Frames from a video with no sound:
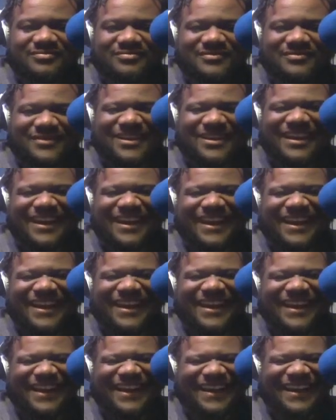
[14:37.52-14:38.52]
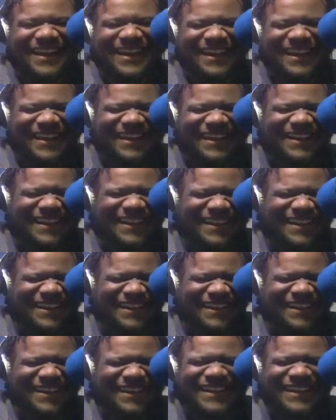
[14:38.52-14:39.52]

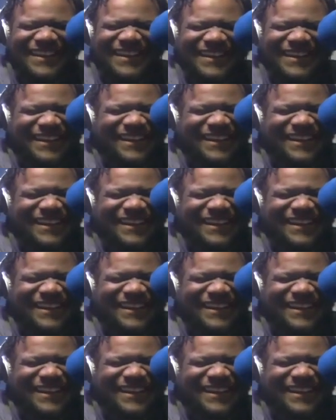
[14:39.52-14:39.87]
The person shown says nothing.